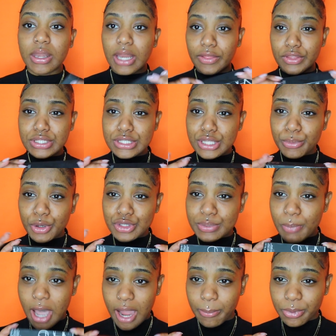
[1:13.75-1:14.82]
Now this is the
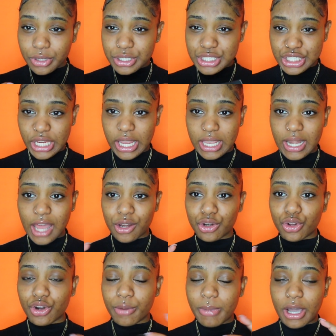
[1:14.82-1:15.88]
most popular shade. I don't
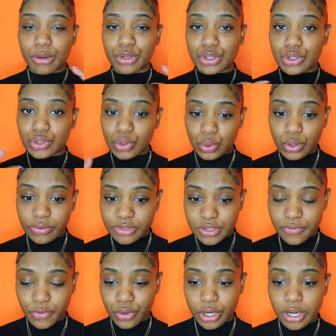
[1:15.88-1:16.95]
know about your
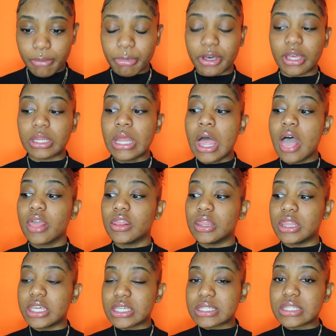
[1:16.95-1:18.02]
Sephora, but
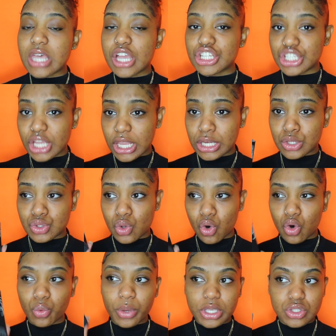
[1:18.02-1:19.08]
this shade is
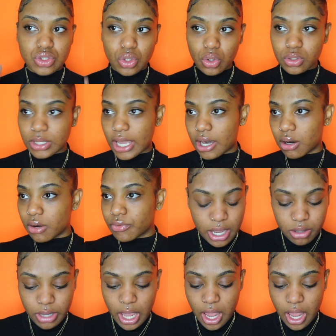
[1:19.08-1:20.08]
always sold out.